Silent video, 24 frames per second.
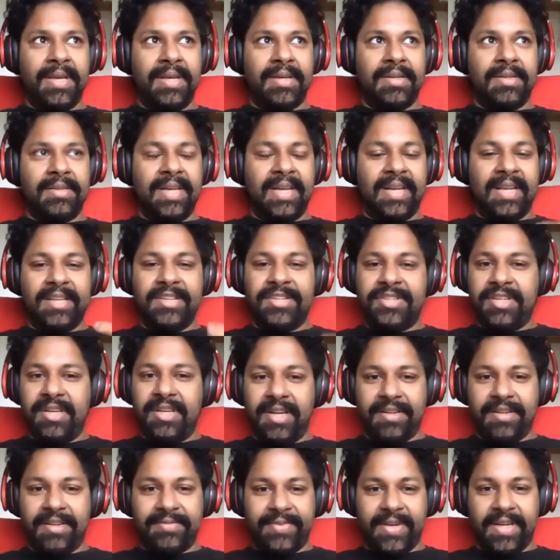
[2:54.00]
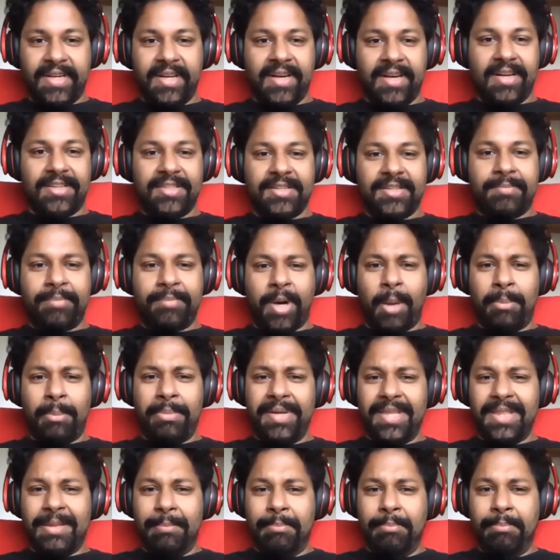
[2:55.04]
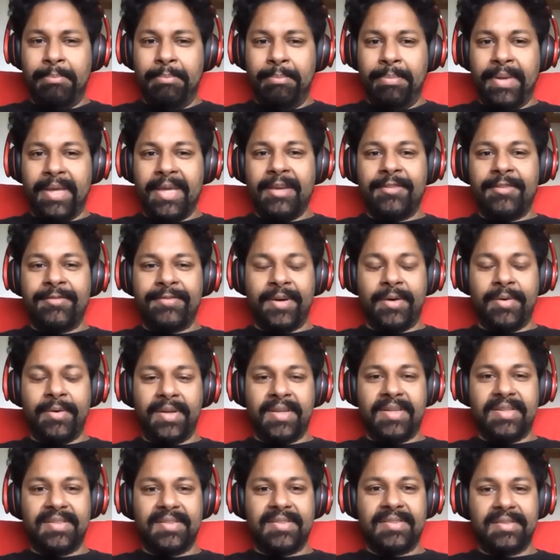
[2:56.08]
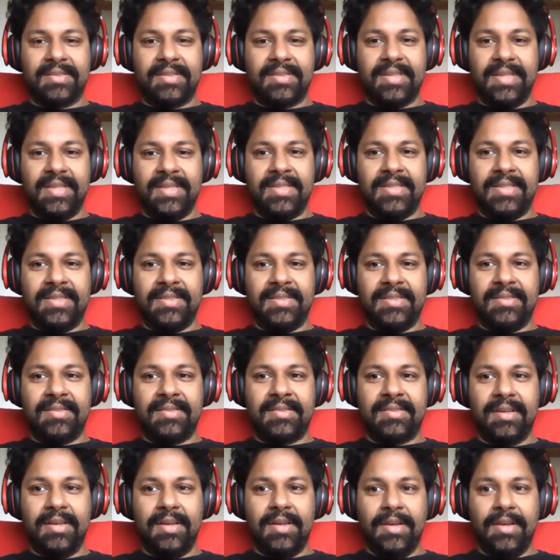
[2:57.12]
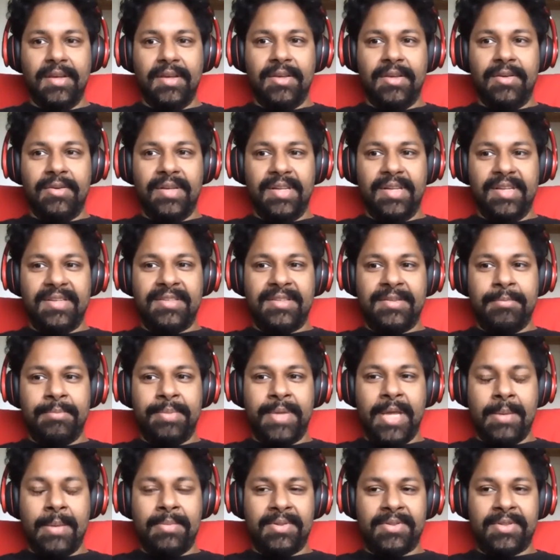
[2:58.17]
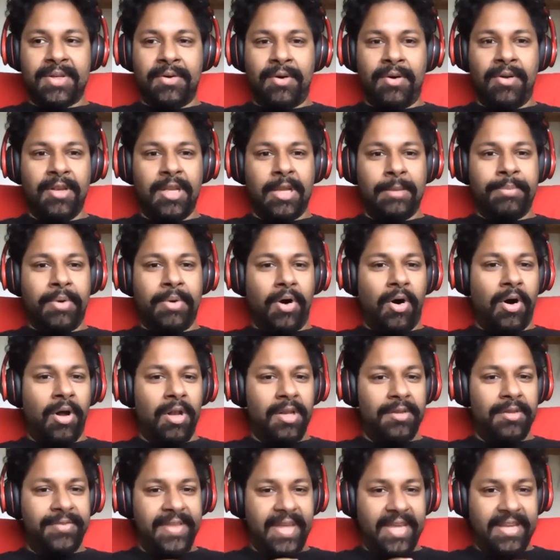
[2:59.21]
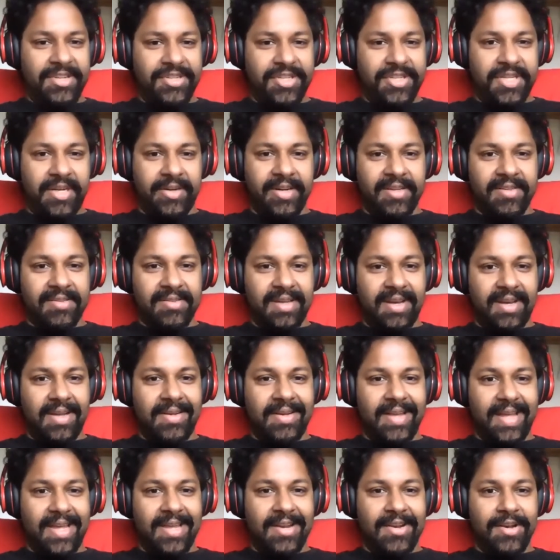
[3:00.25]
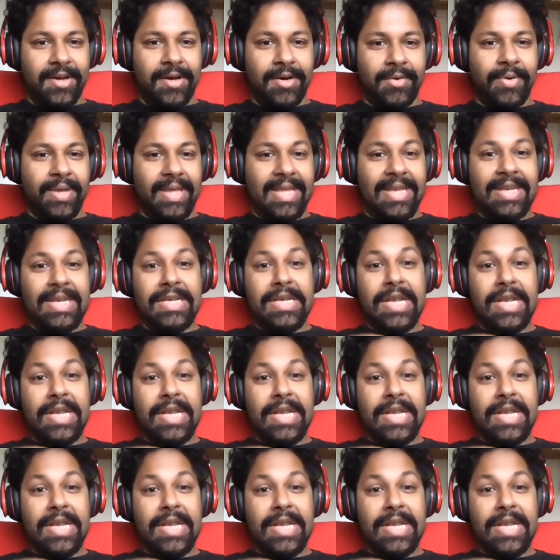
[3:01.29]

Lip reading: being a data engineer at Fred Hutch, probably the big focus is you need to be able to hold up all of the engineering side and know